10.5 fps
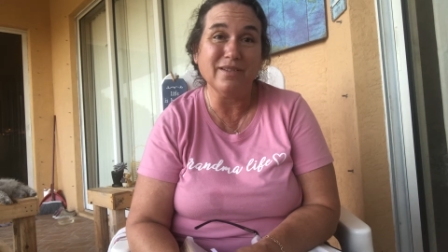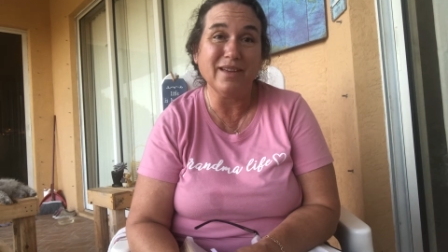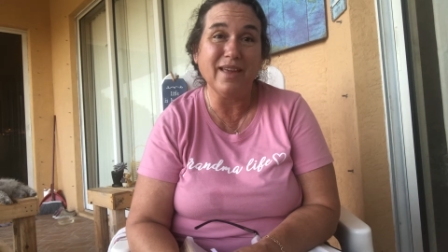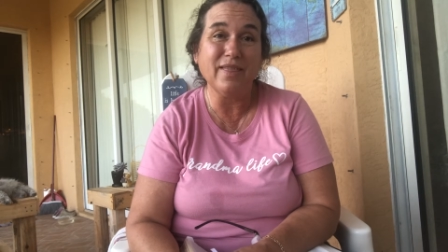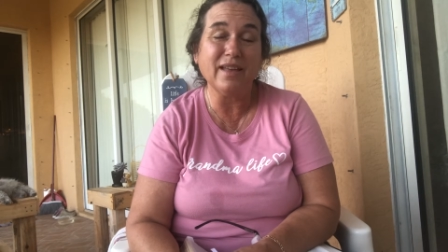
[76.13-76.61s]

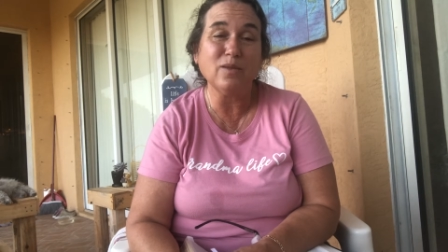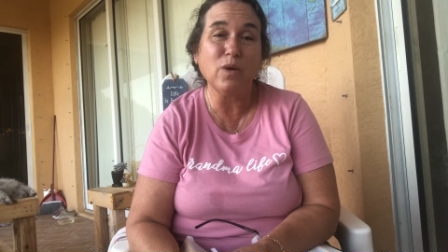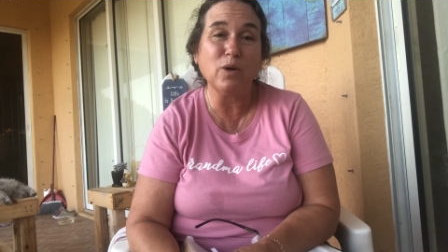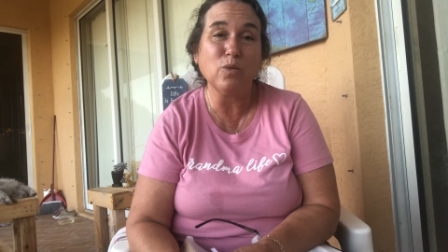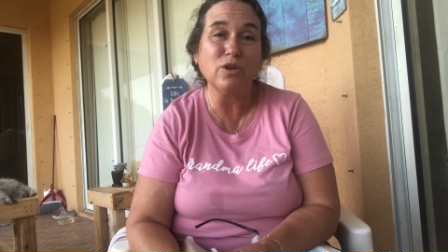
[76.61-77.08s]
And that's
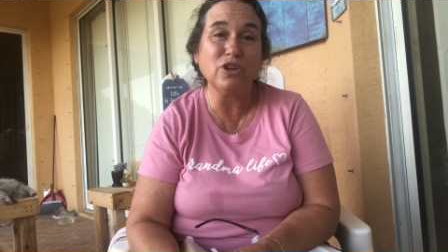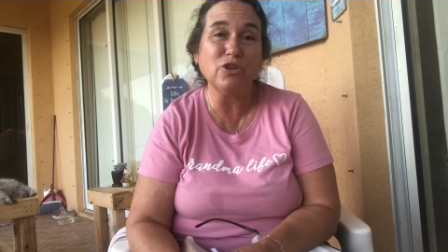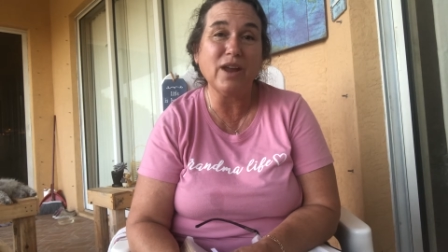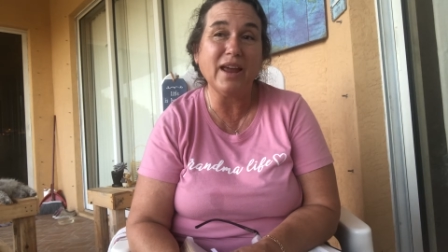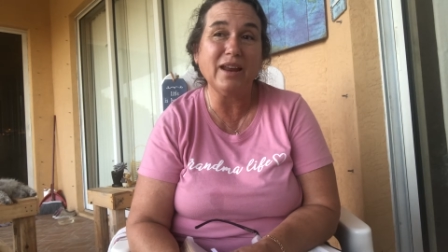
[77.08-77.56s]
why we're
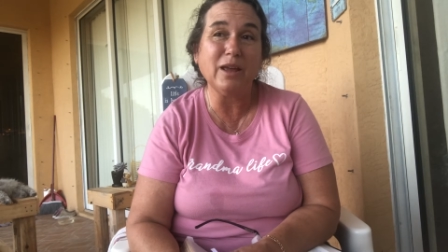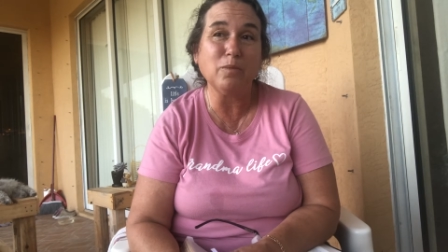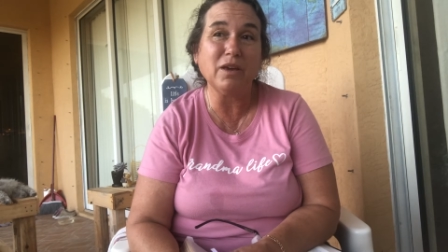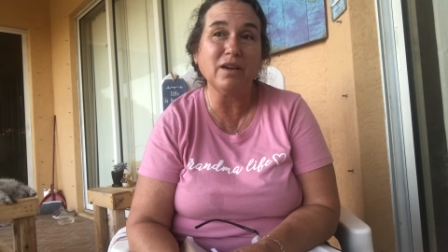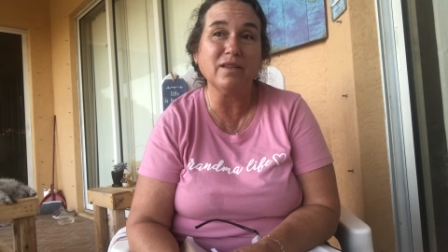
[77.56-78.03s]
uniting
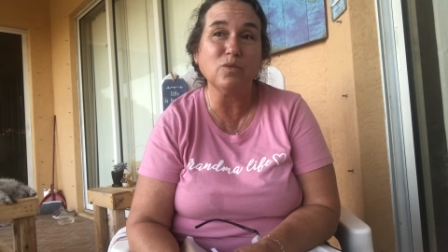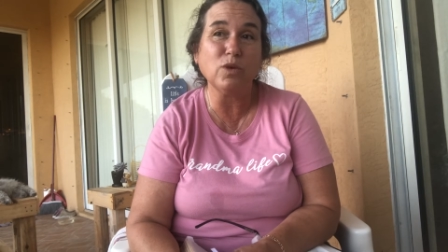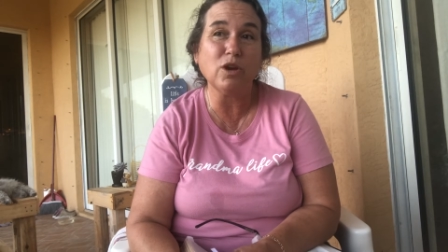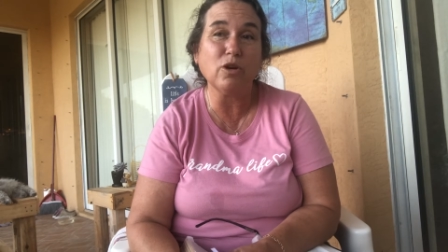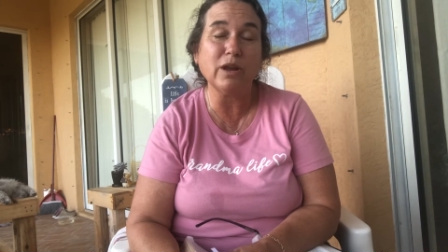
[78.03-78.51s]
because
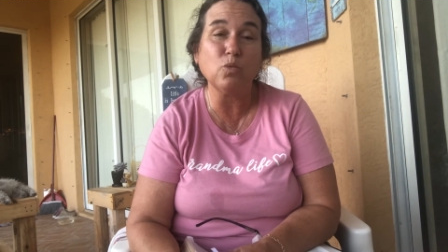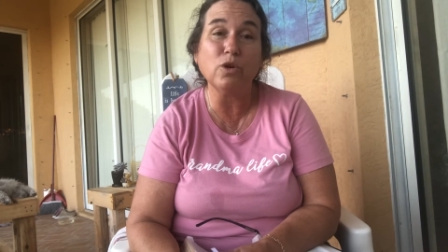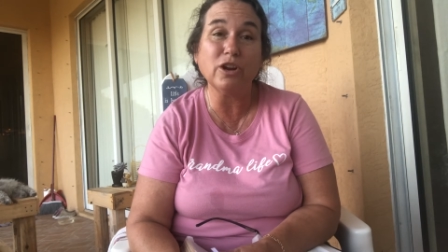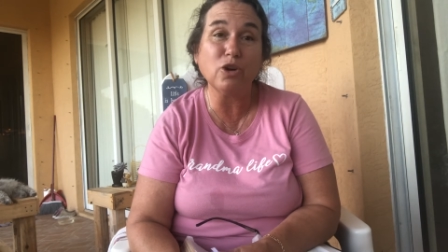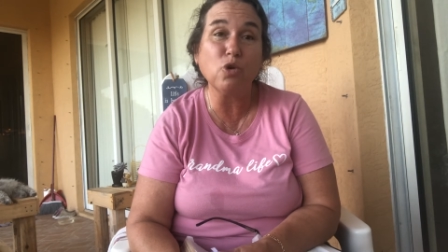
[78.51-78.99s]
we are in
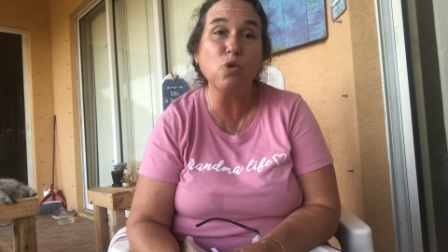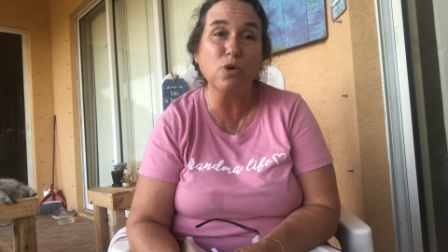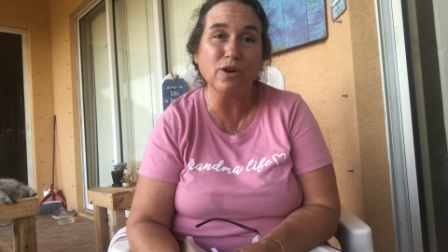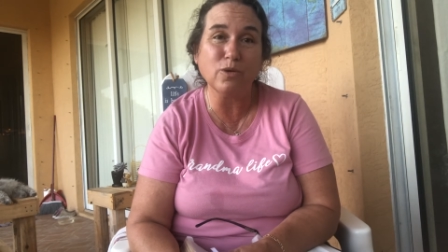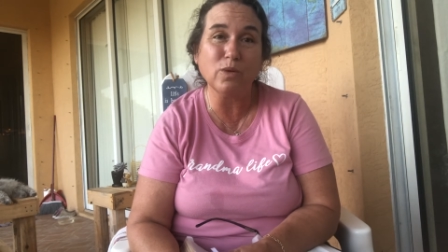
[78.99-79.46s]
one
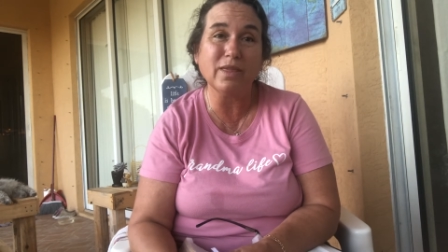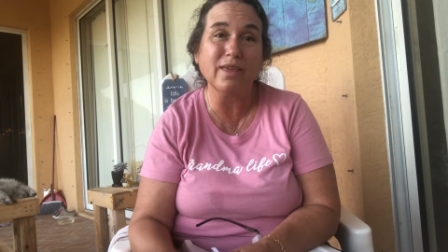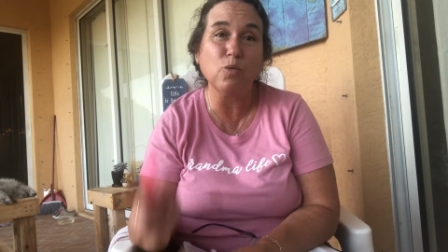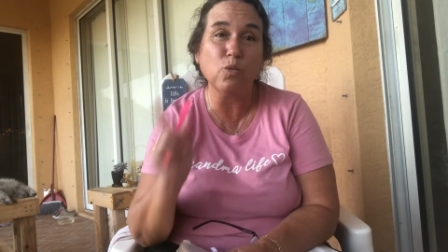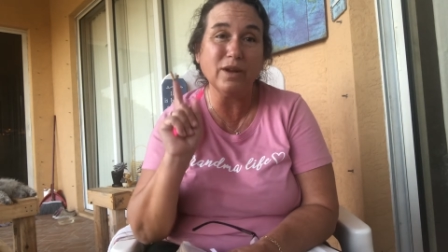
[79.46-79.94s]
accord with
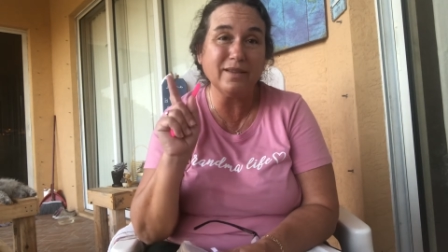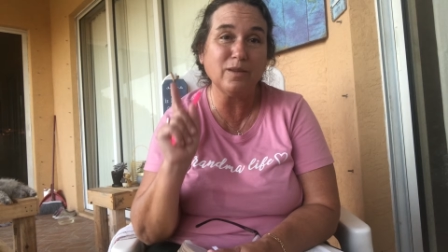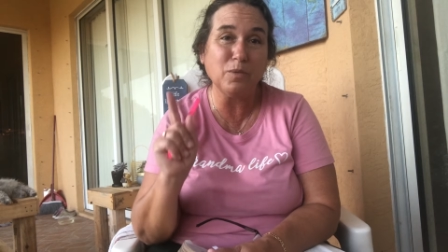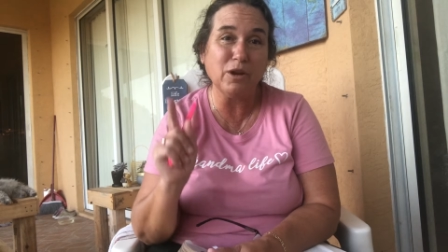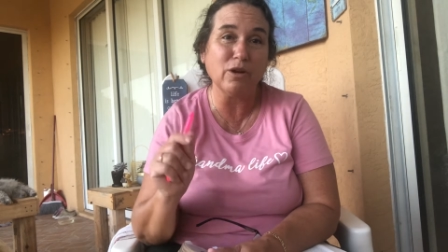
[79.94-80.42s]
one
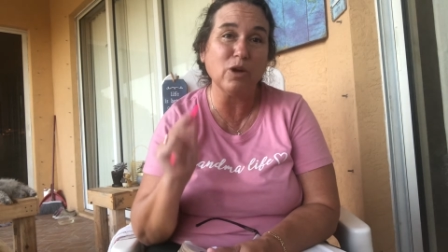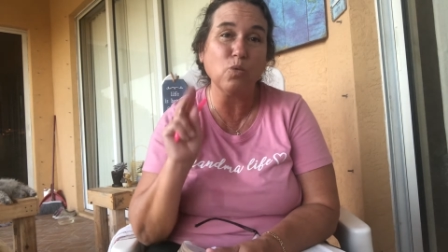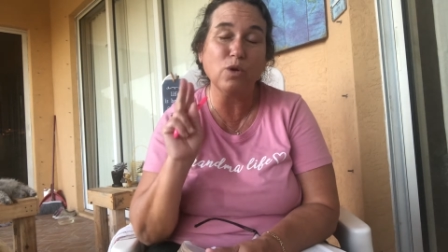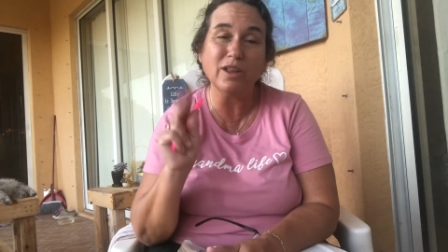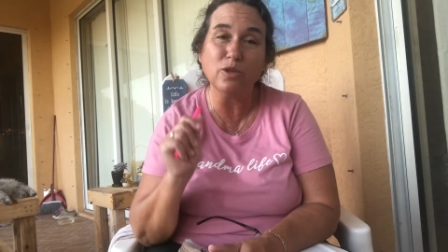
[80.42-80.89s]
spirit,
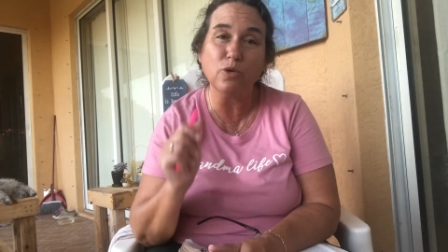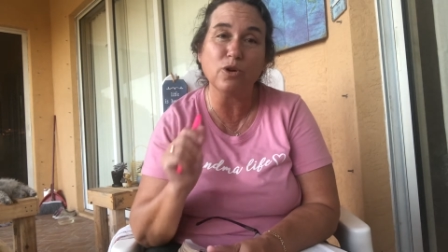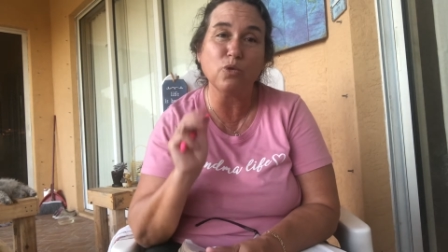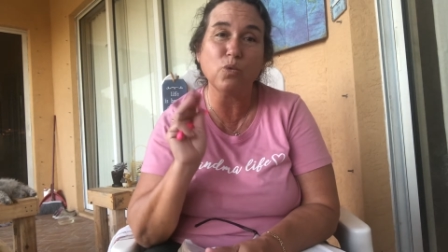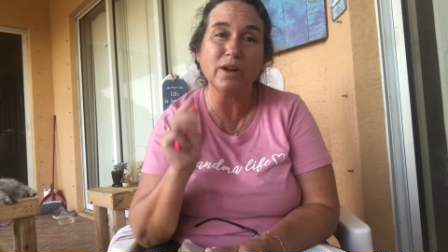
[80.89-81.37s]
one
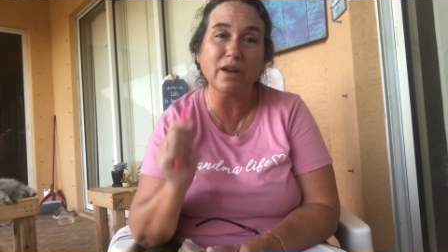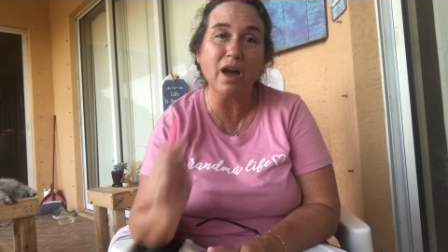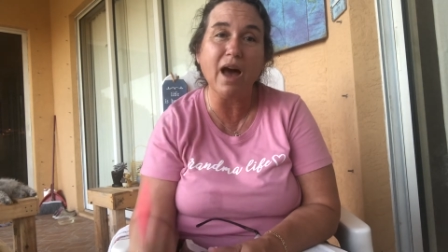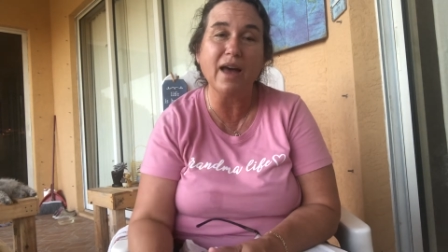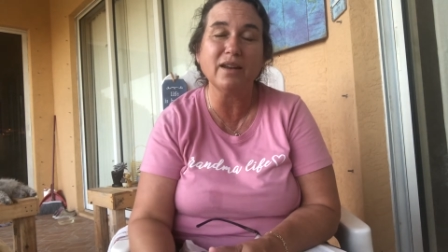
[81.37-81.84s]
Lord, one
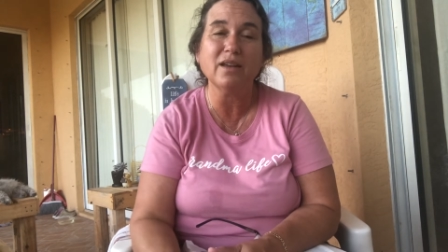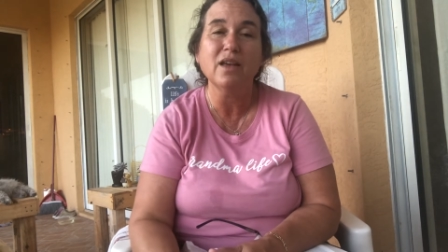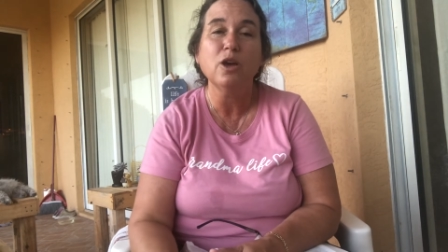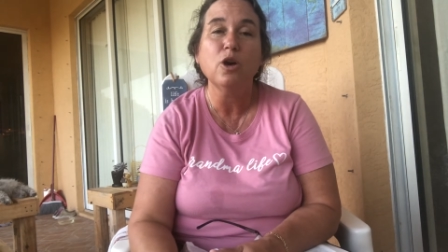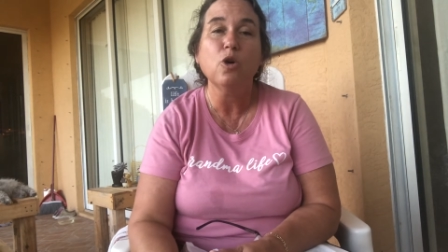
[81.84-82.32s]
God,
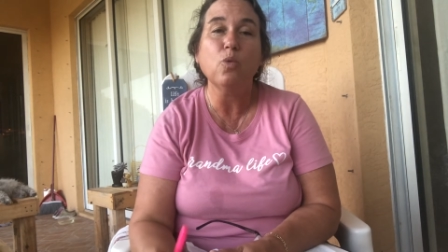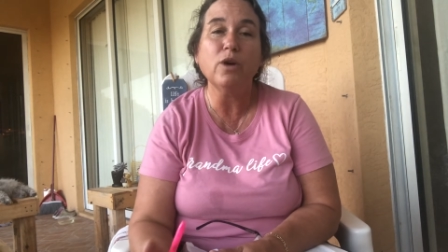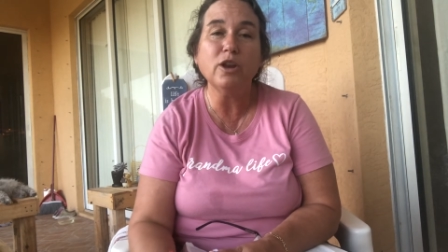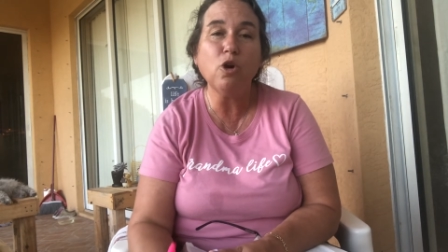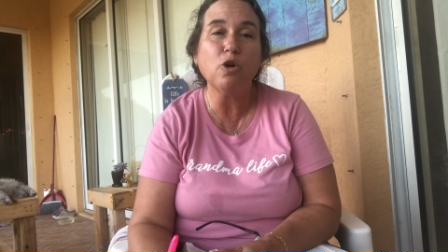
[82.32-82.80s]

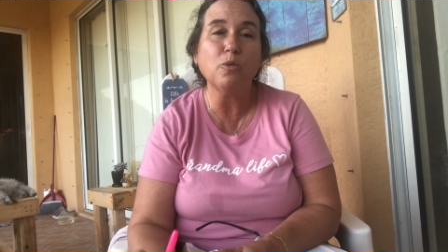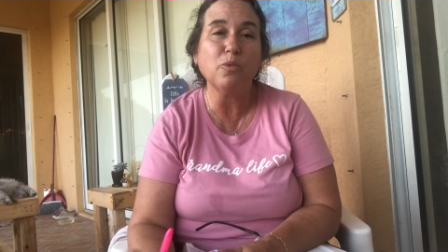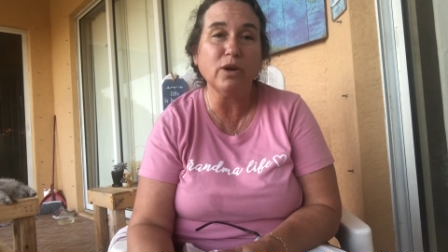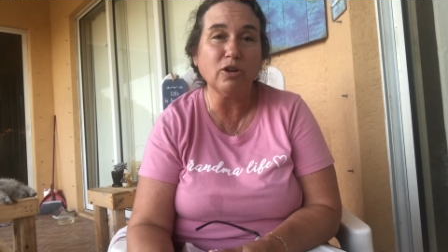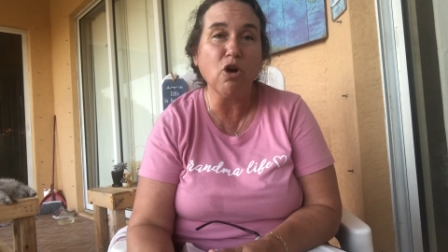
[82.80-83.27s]
one hope,
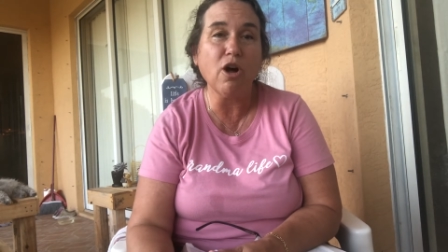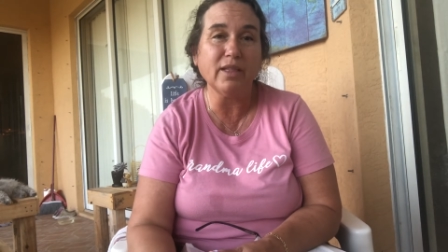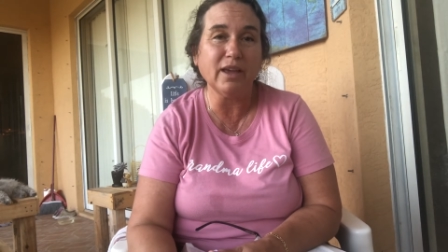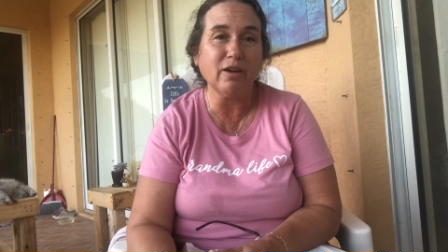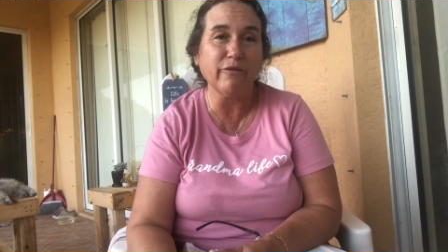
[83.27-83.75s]
one
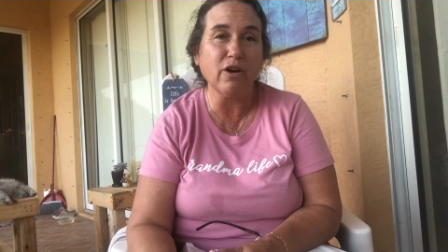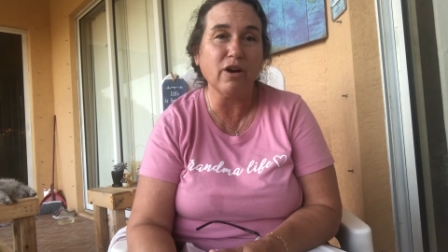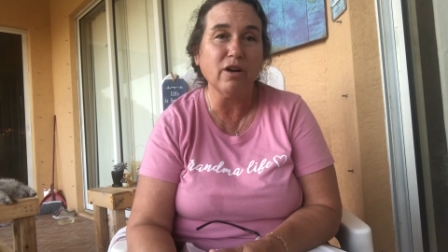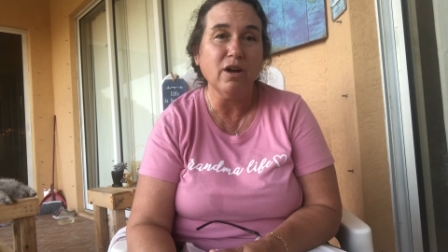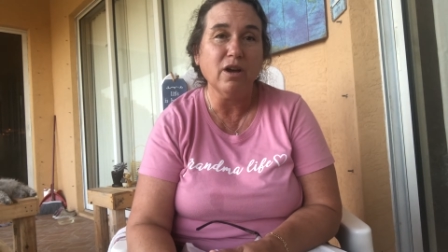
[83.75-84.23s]
calling of
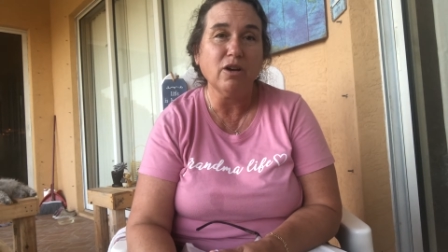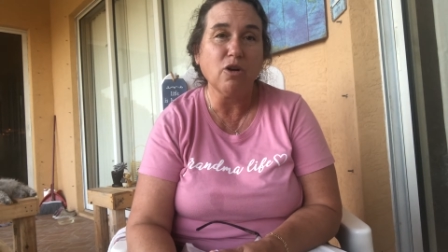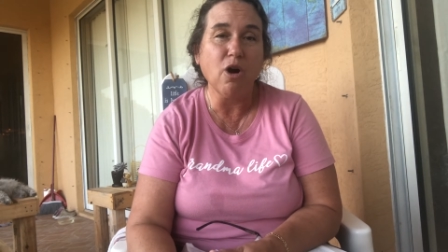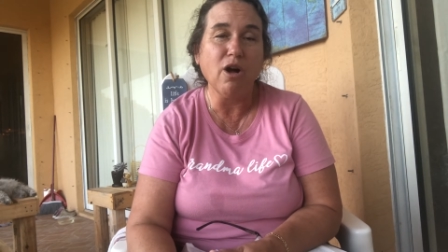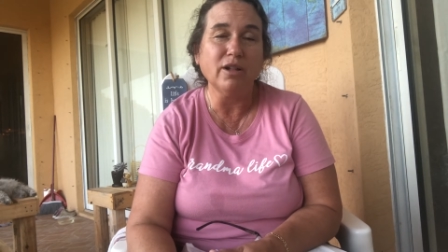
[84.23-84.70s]
our
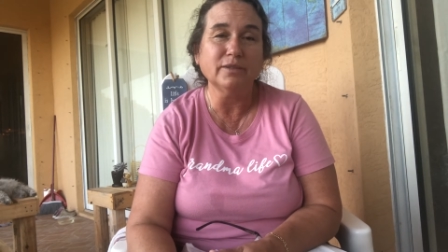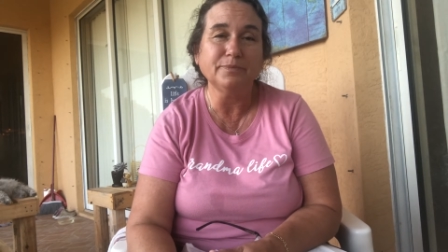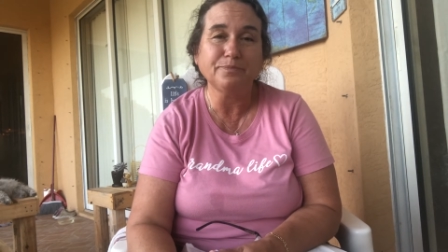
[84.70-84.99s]
call.